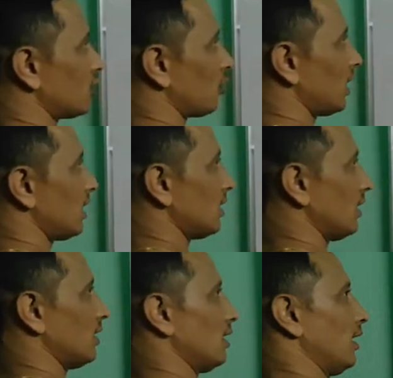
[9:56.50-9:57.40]
one,
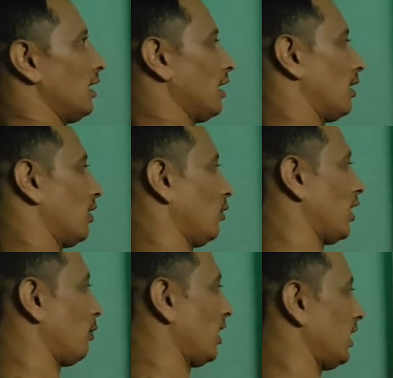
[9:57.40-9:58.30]

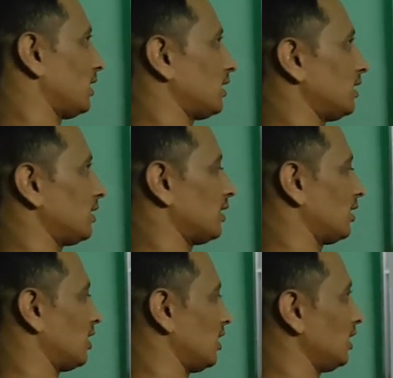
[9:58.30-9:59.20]
1 by x is
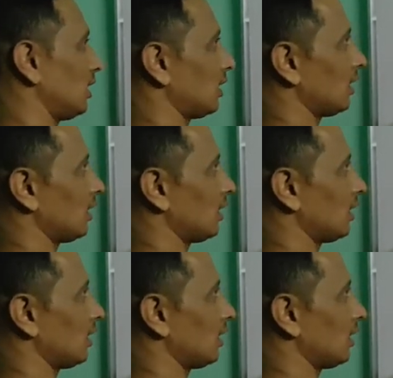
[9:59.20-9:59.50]
3,